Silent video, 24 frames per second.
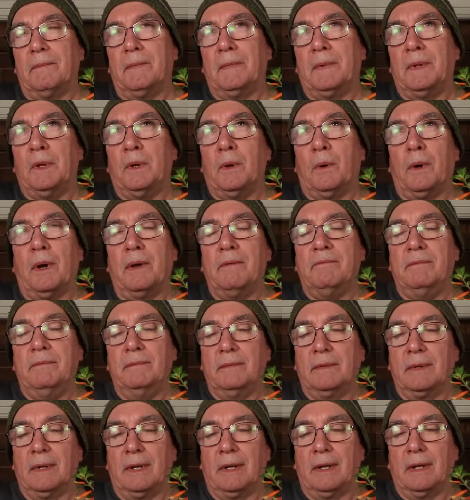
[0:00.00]
I
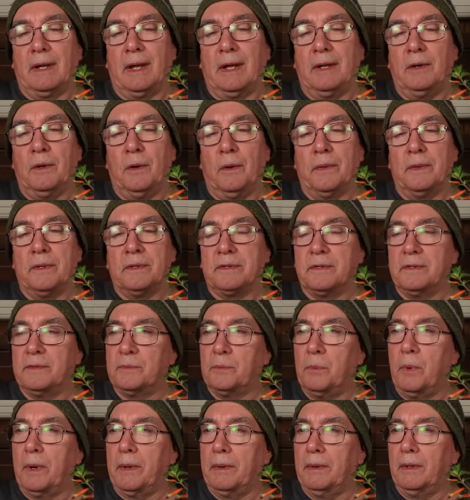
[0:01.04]
know this
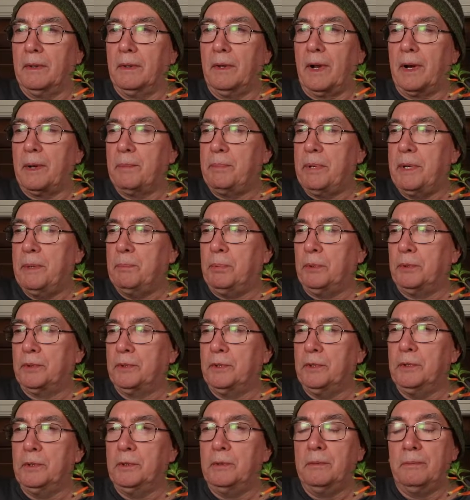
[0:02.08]
is what a lot of people
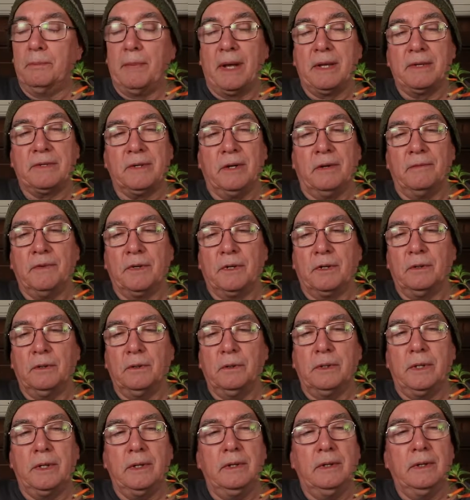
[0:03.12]
do, myself
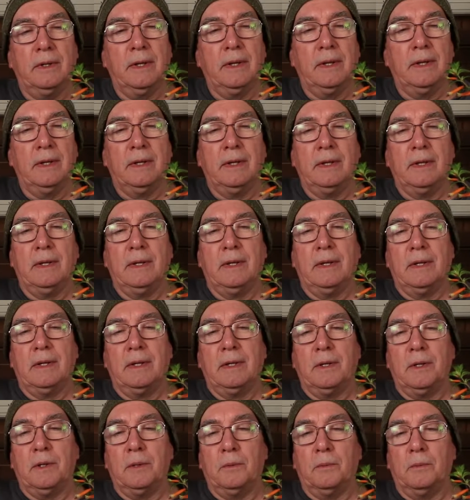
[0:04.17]
included.
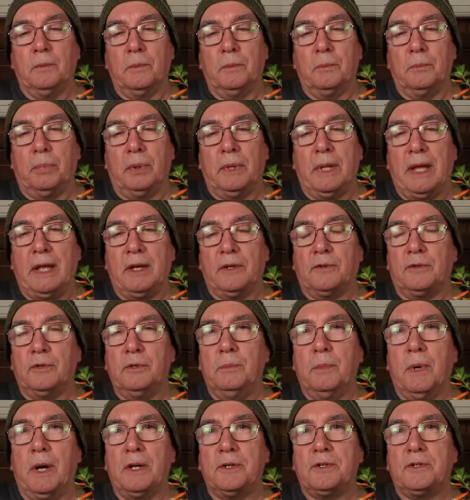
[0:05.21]
Plant too
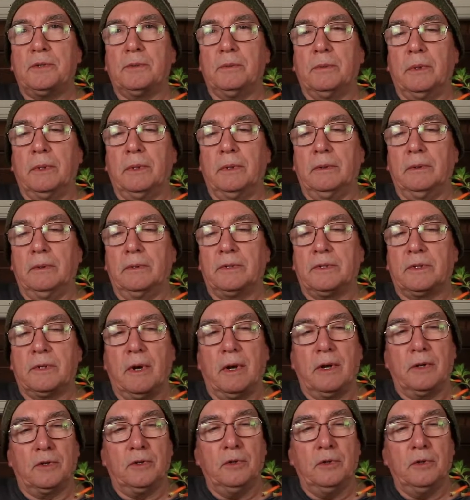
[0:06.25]
much, we start